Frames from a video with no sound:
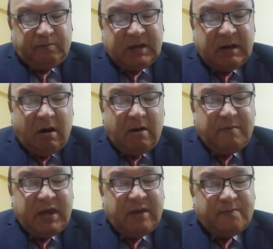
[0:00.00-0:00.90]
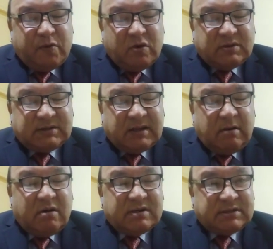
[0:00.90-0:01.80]
Law may impose the
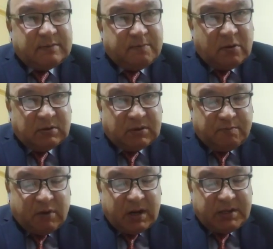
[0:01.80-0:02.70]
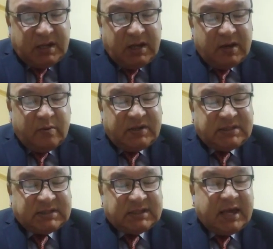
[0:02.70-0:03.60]
loss upon the party
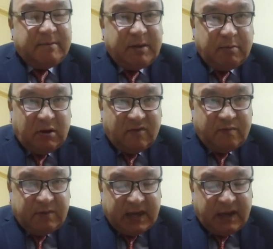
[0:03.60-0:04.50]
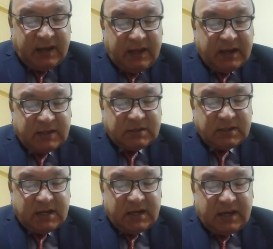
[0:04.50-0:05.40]
which is capable of bearing it
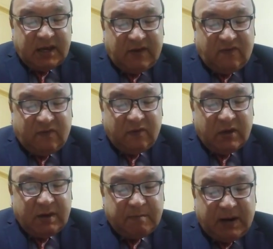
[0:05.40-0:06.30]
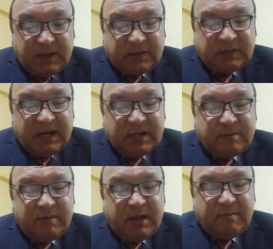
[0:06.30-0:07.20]
if but
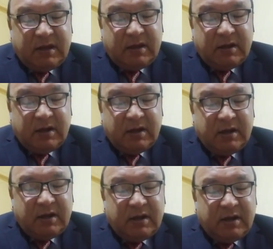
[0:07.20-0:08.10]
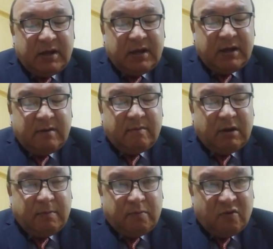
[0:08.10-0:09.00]
that may be
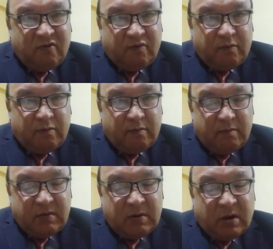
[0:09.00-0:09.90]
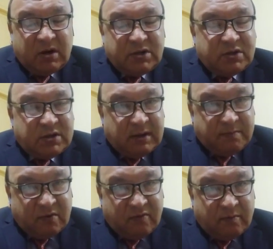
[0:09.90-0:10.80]
approved not
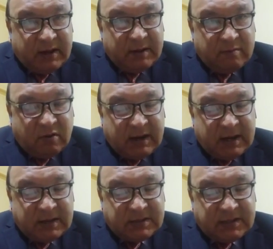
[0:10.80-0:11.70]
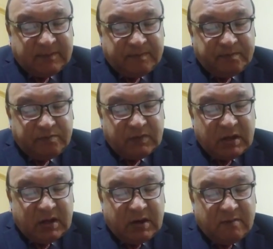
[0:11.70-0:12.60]
approved by morality.
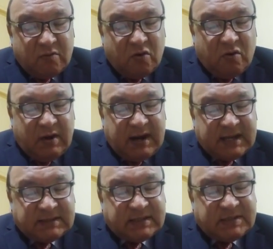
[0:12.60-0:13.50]
Moral as a